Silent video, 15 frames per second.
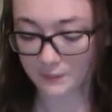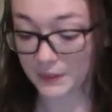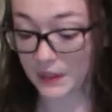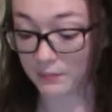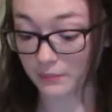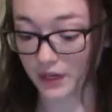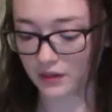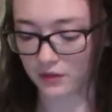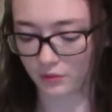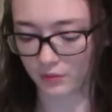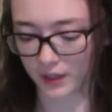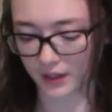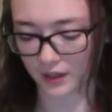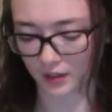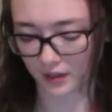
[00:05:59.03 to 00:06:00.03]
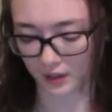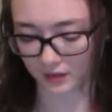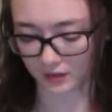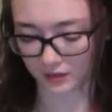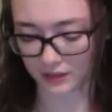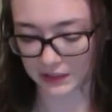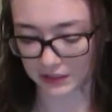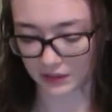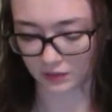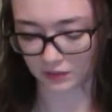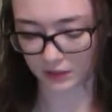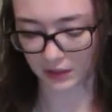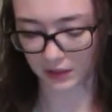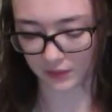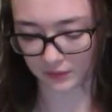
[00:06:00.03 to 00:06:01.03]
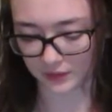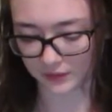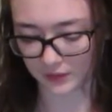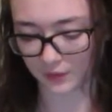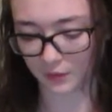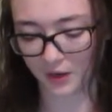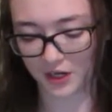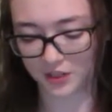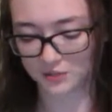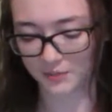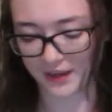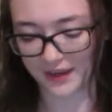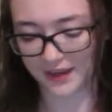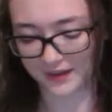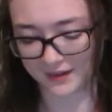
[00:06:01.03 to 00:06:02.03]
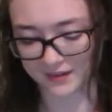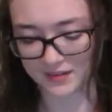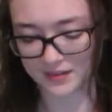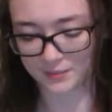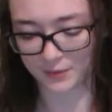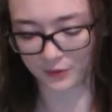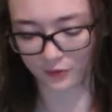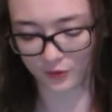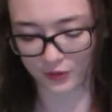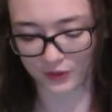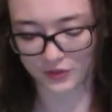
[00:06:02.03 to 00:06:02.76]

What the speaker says: And by the way, I did obviously wash my hands before